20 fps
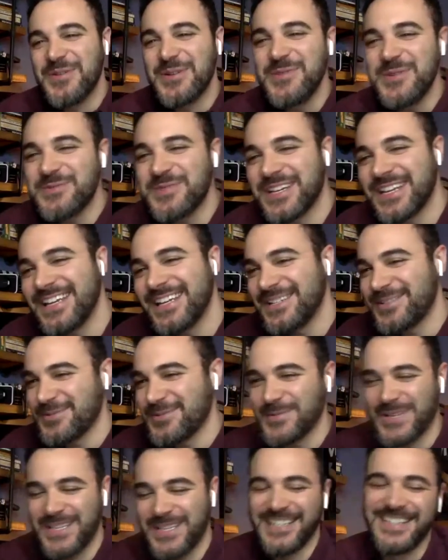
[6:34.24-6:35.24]
when, we, were kids
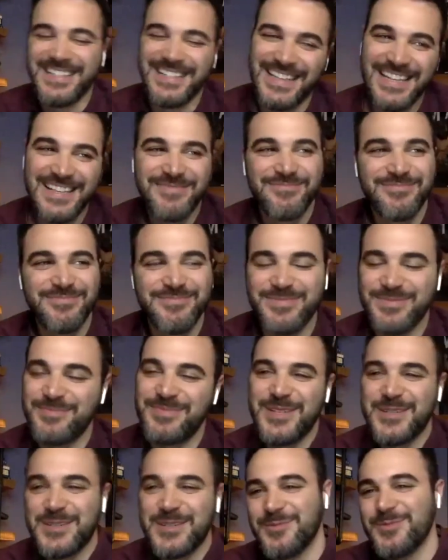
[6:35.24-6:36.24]
we were like
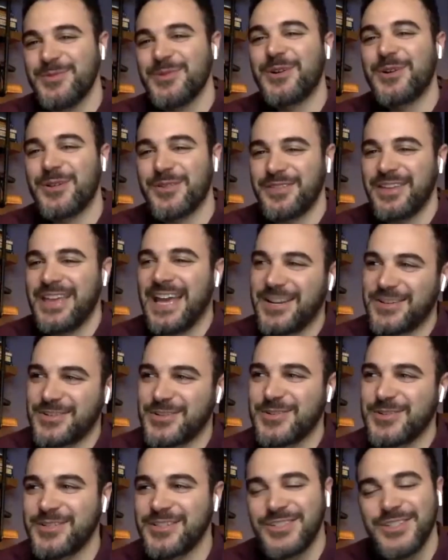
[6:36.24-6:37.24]
you know we're all
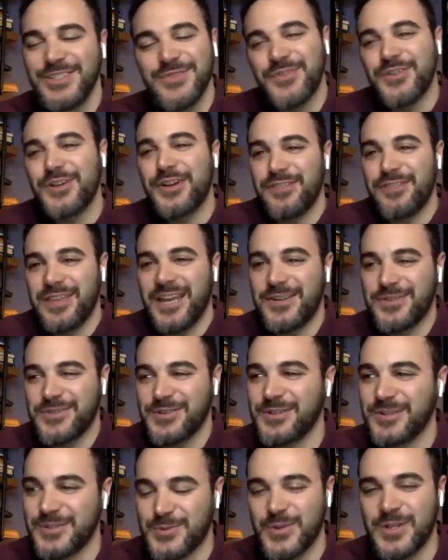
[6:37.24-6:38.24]
theatrical and she's very
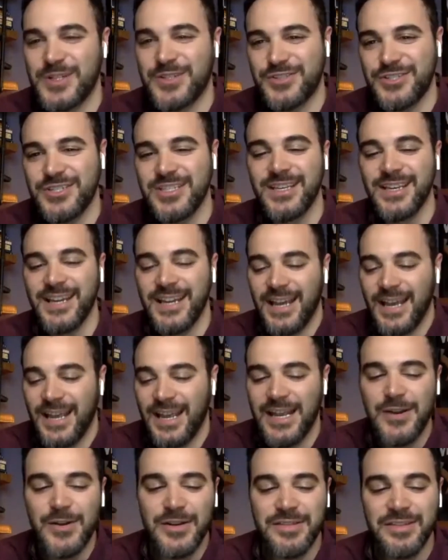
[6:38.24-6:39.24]
theatrical as well she
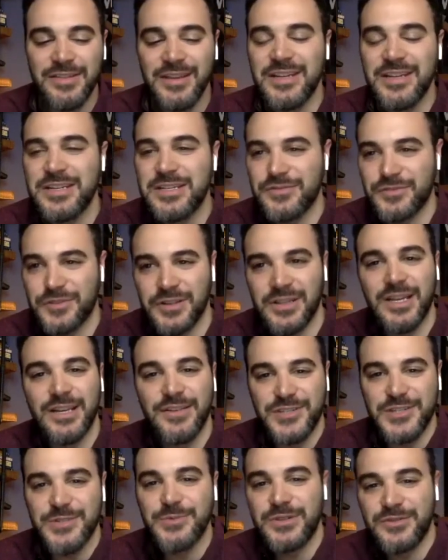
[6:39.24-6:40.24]
you know i think in a different
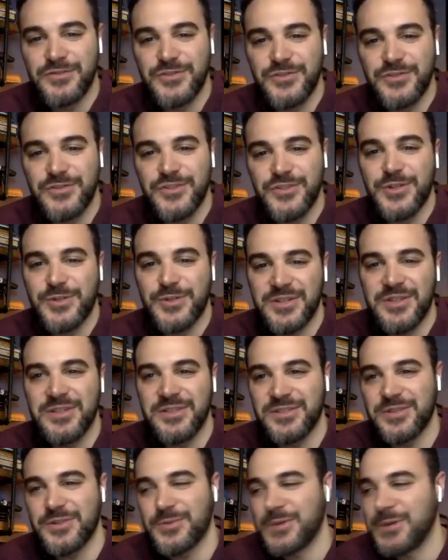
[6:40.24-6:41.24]
life she would have chosen this
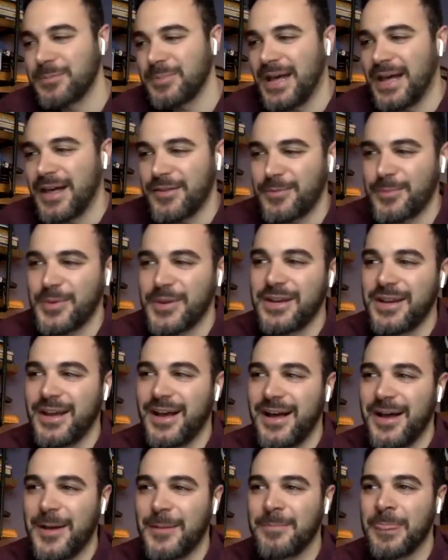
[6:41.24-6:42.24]
career path but
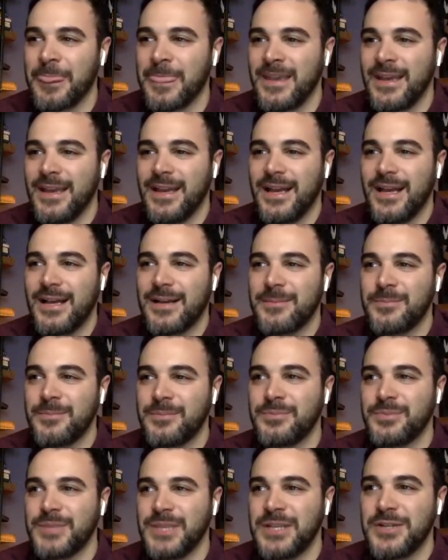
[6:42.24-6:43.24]
um, um
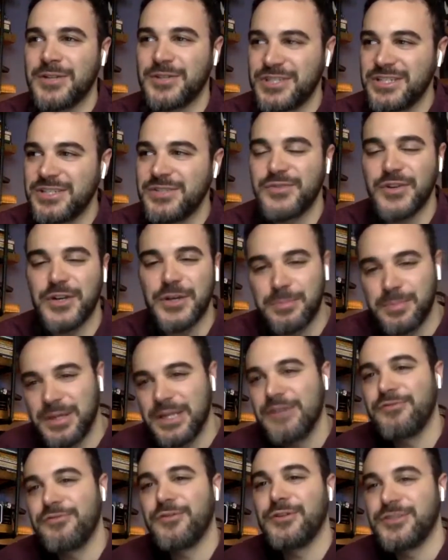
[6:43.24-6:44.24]
you know she's very
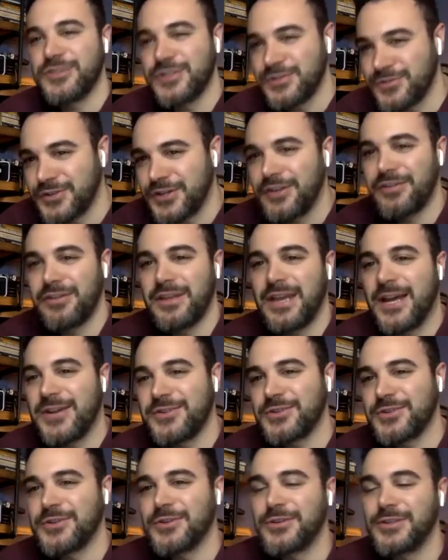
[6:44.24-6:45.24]
playful and she's very
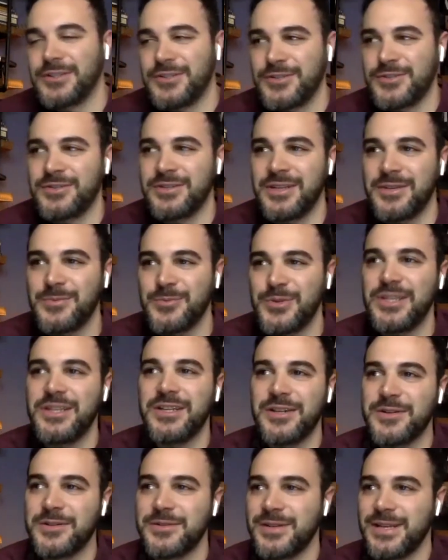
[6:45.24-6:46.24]
theatrical and and we
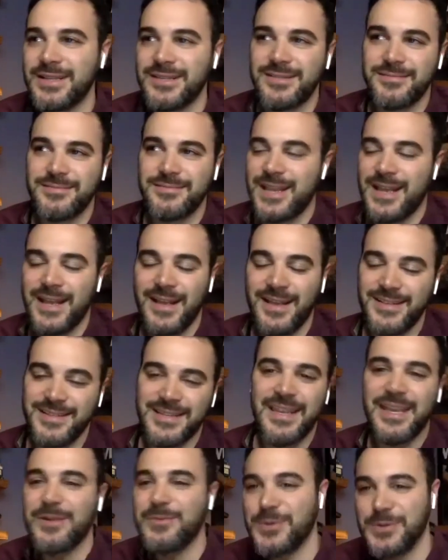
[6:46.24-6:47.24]
you know as as
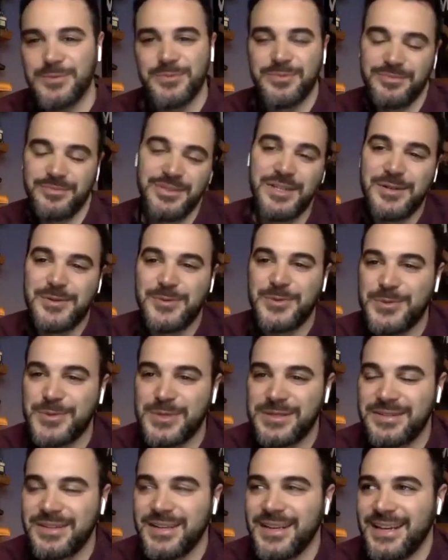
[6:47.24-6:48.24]
a kid we you know we
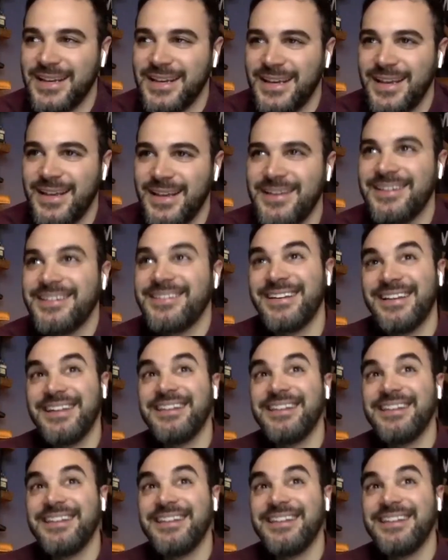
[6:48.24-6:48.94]
would in